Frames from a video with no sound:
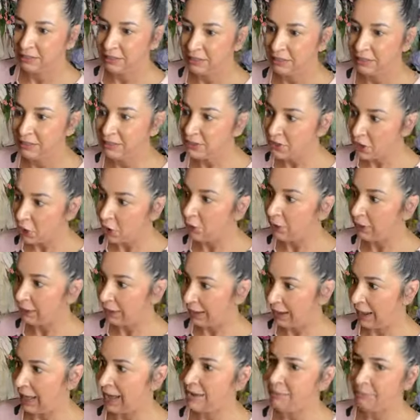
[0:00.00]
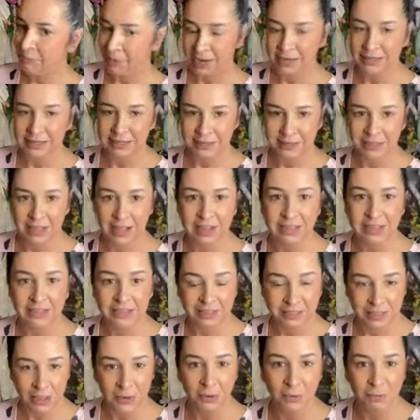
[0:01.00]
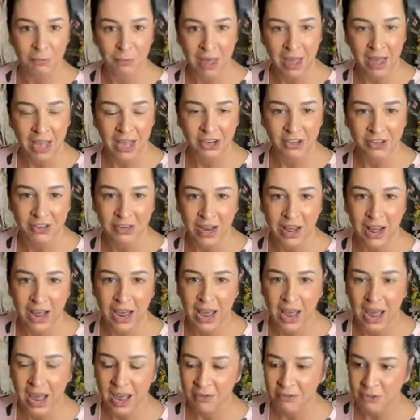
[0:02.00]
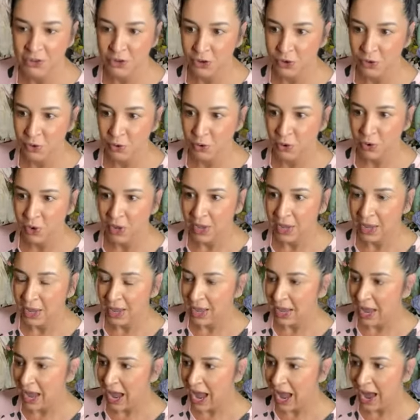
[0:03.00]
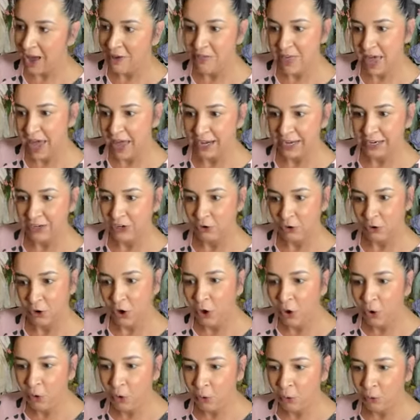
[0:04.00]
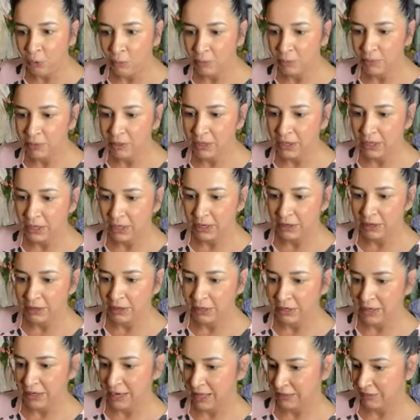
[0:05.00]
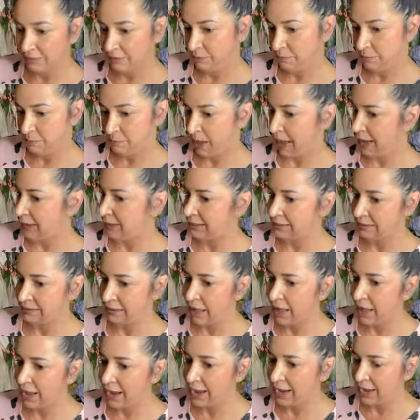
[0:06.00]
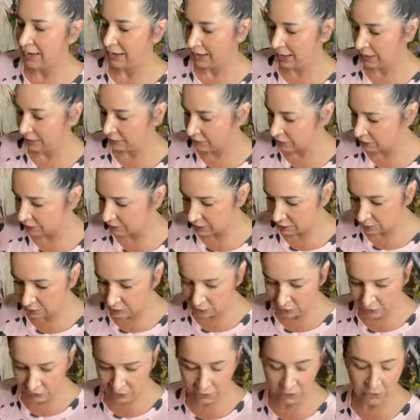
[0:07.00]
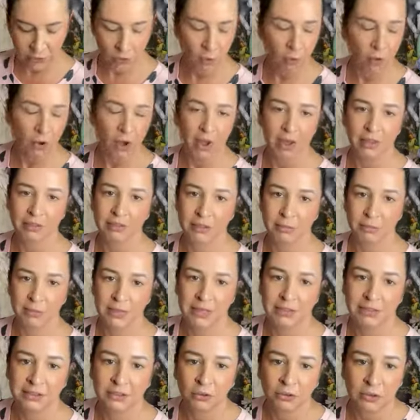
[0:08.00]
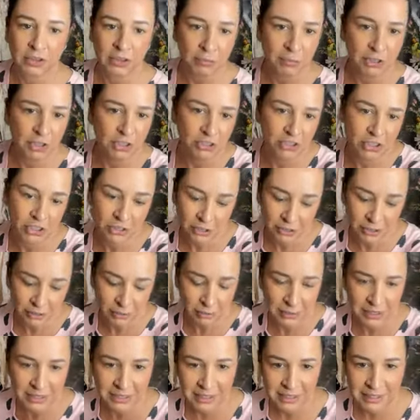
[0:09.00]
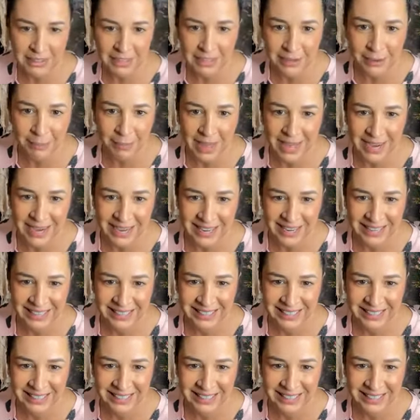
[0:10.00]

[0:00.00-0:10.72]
y'all like my designs so much, and I have you have that in your home, and that's my design. I thought that was just so awesome, and it still gives me chills because I think about it.